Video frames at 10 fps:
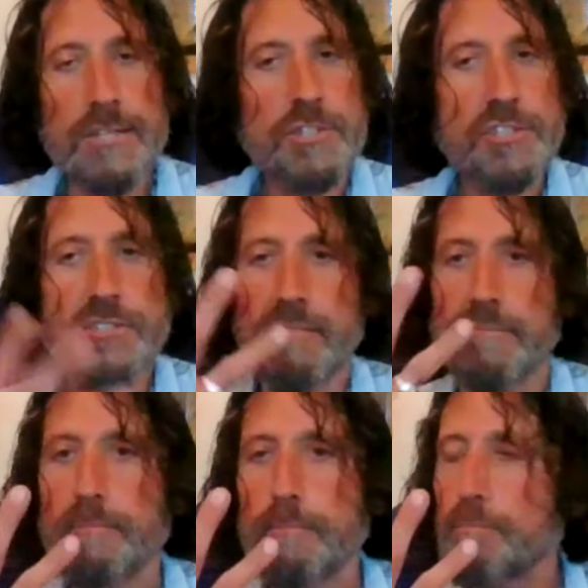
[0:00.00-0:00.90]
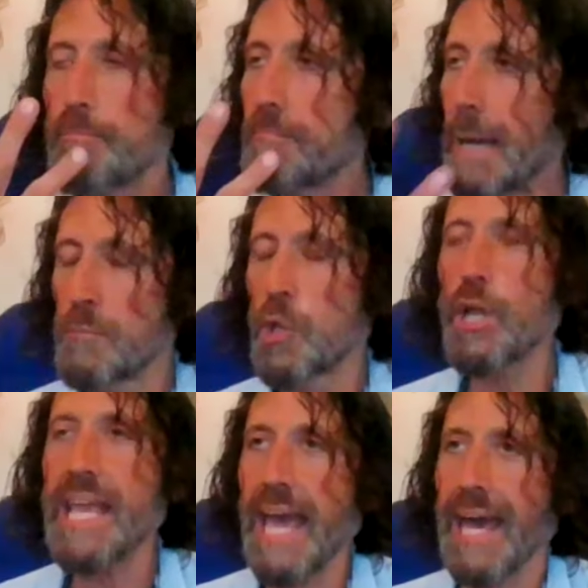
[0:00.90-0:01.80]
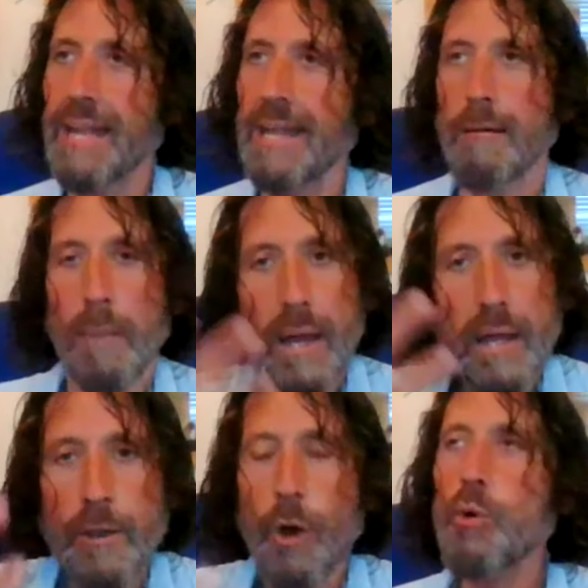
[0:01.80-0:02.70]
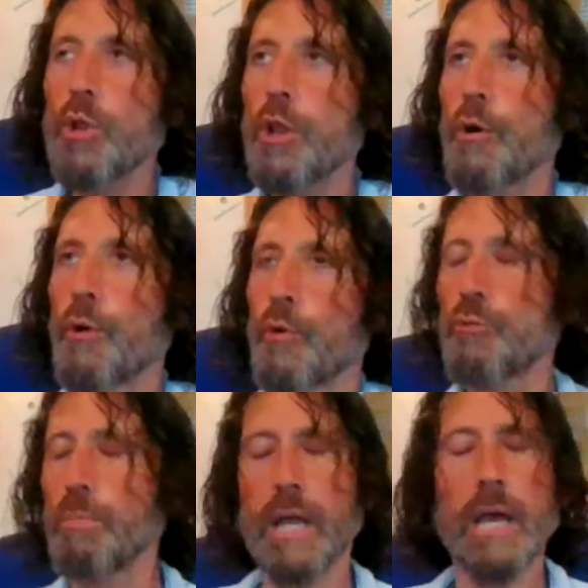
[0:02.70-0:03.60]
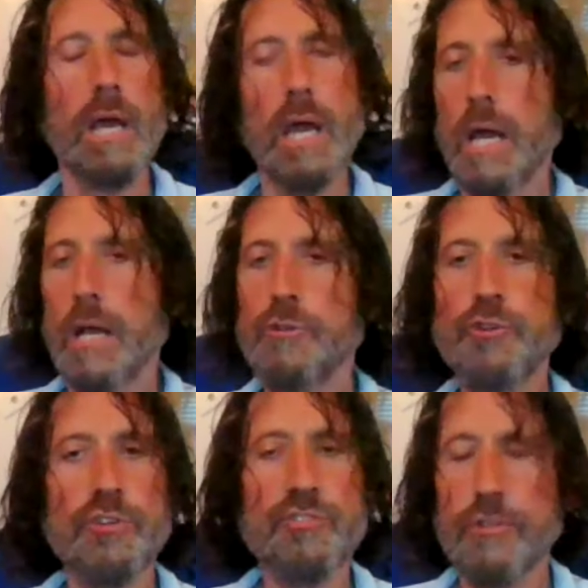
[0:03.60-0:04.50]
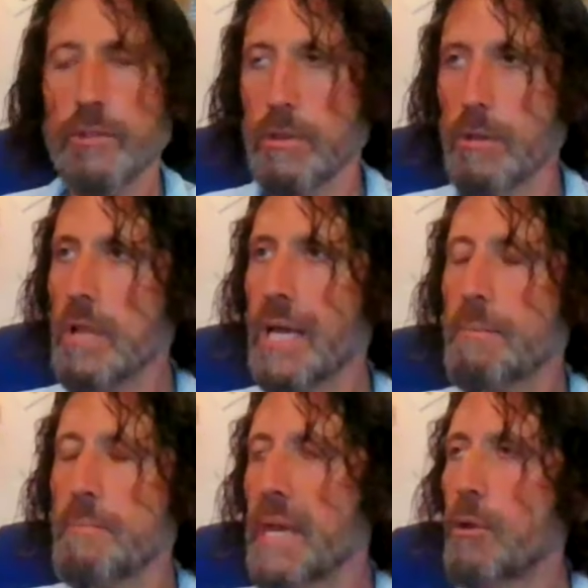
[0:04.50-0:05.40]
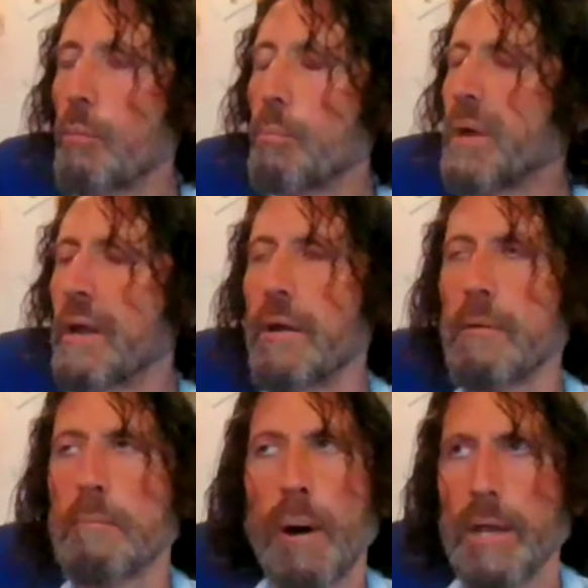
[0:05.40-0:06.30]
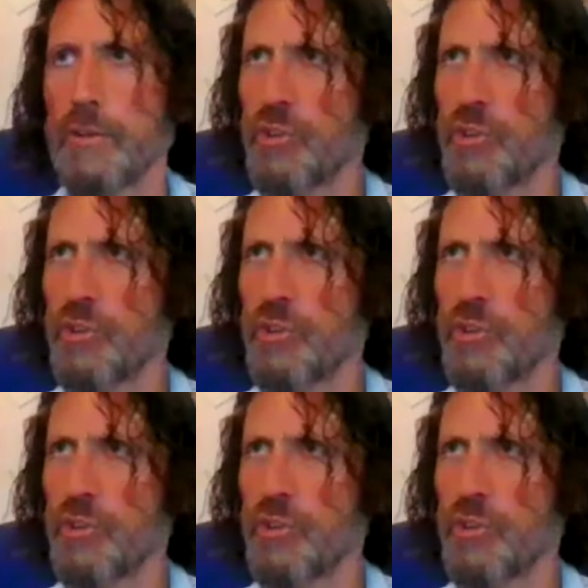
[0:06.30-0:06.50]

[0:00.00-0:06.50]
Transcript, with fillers: just a, I'm looking at him, no clothes, but just looked like me, no beard, but